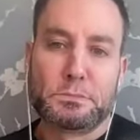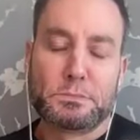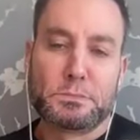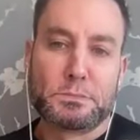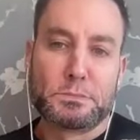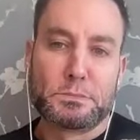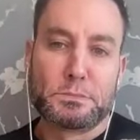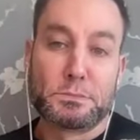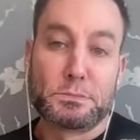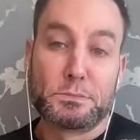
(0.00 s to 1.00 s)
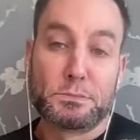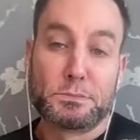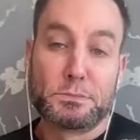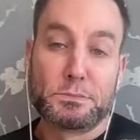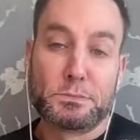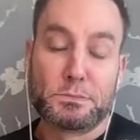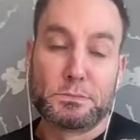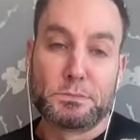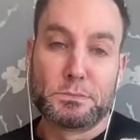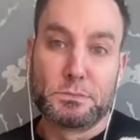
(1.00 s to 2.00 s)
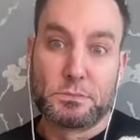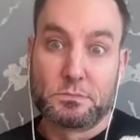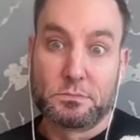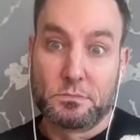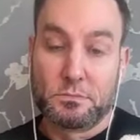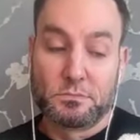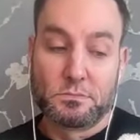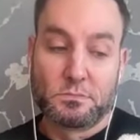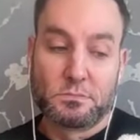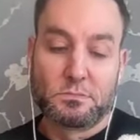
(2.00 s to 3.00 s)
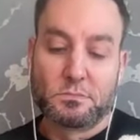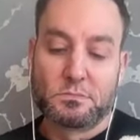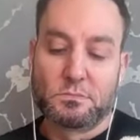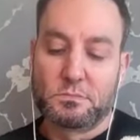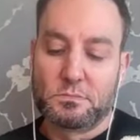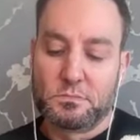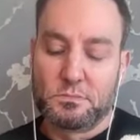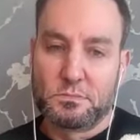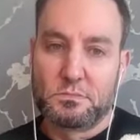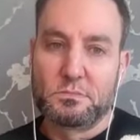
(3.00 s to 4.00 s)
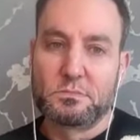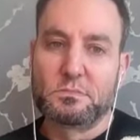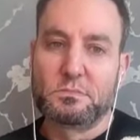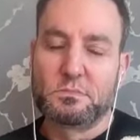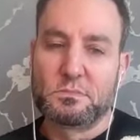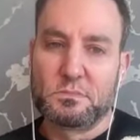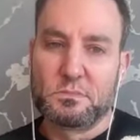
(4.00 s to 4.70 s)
No words are spoken by the person on screen.